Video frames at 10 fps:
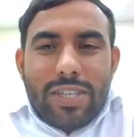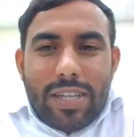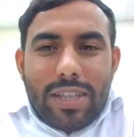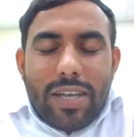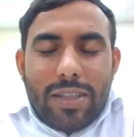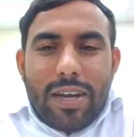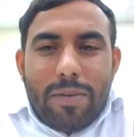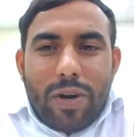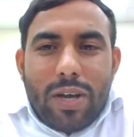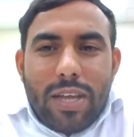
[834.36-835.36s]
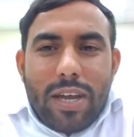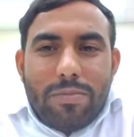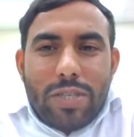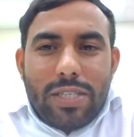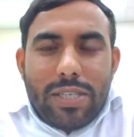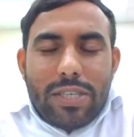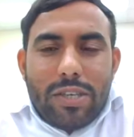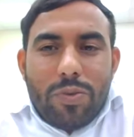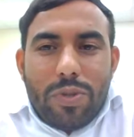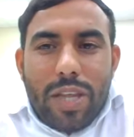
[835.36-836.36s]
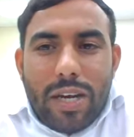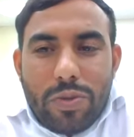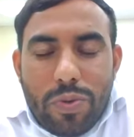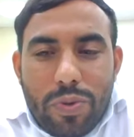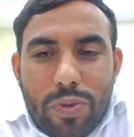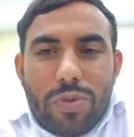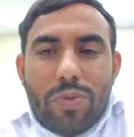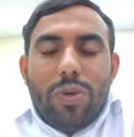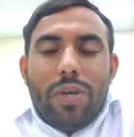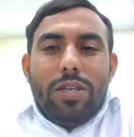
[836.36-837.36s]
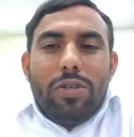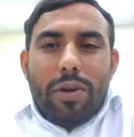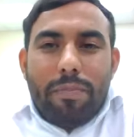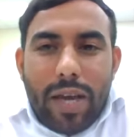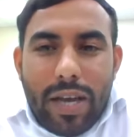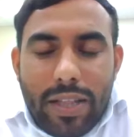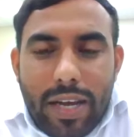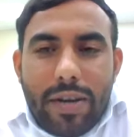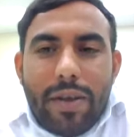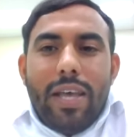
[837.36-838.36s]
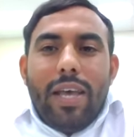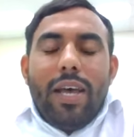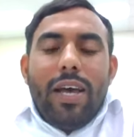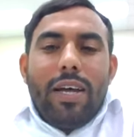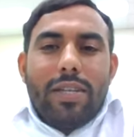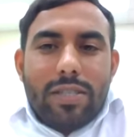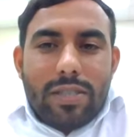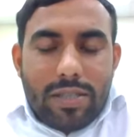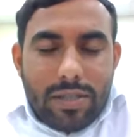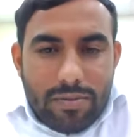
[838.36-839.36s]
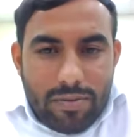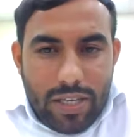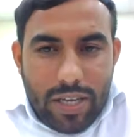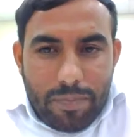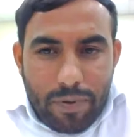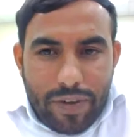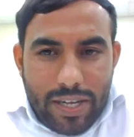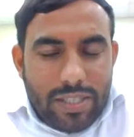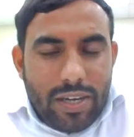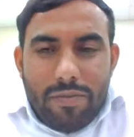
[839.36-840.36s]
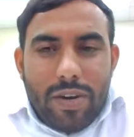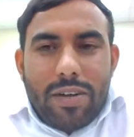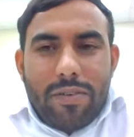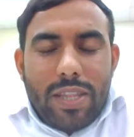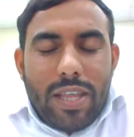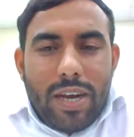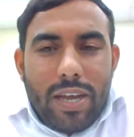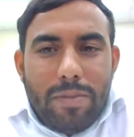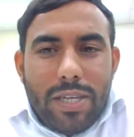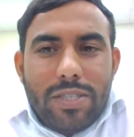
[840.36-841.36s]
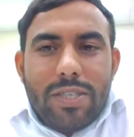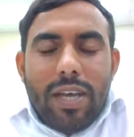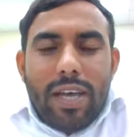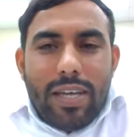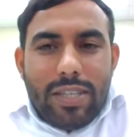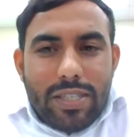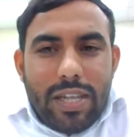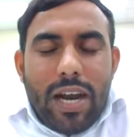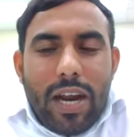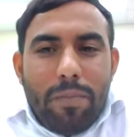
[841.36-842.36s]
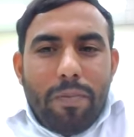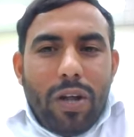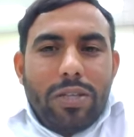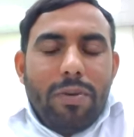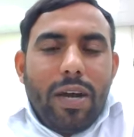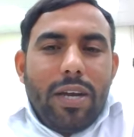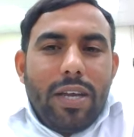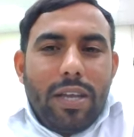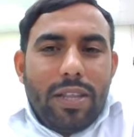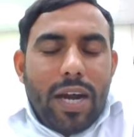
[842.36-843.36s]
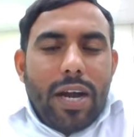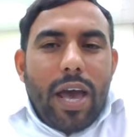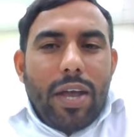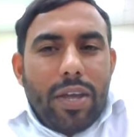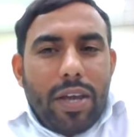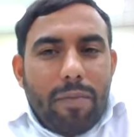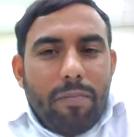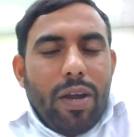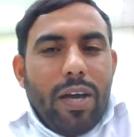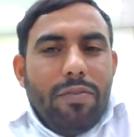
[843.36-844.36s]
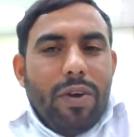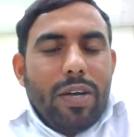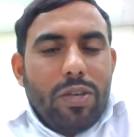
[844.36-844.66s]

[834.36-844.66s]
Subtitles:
is the thing that, brother, I'm suggesting you that you need to reply that, "Dear professor," whatever their name is there any possibility that I can apply for